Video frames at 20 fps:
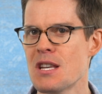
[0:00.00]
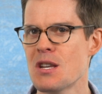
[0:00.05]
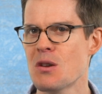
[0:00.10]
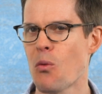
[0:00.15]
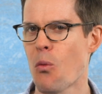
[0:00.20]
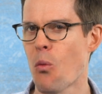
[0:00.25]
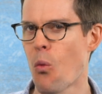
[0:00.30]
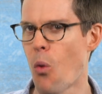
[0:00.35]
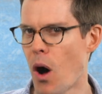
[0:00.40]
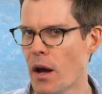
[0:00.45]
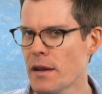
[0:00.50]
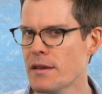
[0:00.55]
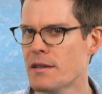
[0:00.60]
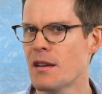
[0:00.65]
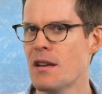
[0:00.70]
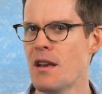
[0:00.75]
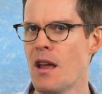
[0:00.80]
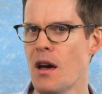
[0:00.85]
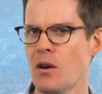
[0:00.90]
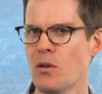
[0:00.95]
didn't want
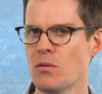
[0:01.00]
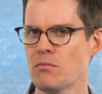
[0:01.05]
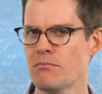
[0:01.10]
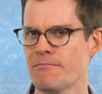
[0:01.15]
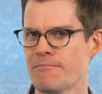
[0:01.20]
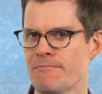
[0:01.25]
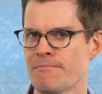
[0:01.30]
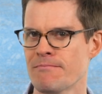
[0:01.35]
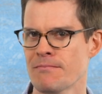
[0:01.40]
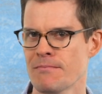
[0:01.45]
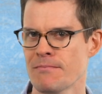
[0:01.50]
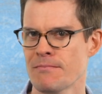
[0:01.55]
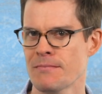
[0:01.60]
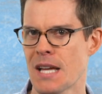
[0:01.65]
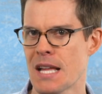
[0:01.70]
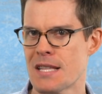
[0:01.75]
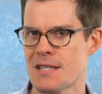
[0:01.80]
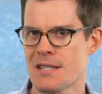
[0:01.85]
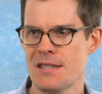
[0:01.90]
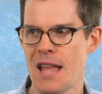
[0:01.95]
to know?
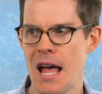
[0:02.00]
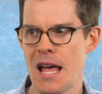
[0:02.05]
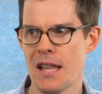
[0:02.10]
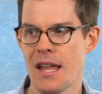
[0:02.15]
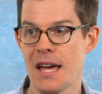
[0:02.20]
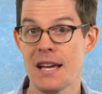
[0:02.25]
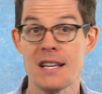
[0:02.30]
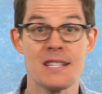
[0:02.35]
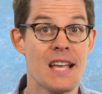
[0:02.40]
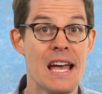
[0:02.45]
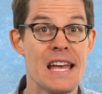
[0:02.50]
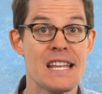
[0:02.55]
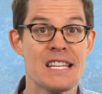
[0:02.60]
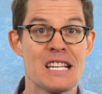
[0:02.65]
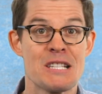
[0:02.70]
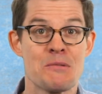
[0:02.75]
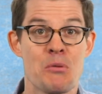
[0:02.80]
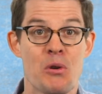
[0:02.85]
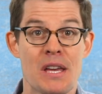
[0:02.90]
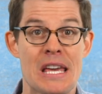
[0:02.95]
It's not like
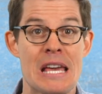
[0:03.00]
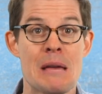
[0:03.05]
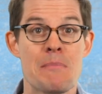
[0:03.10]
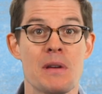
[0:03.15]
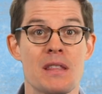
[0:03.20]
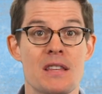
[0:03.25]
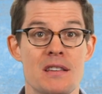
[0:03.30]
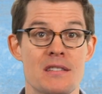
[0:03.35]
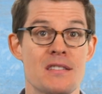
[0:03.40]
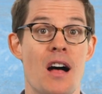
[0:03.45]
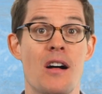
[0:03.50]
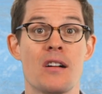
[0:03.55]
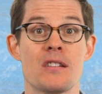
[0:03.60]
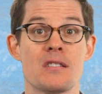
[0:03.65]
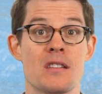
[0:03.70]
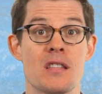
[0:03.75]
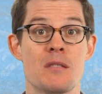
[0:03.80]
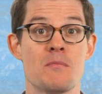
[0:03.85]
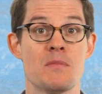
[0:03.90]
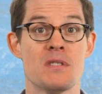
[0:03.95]
scientists were keeping this knowledge to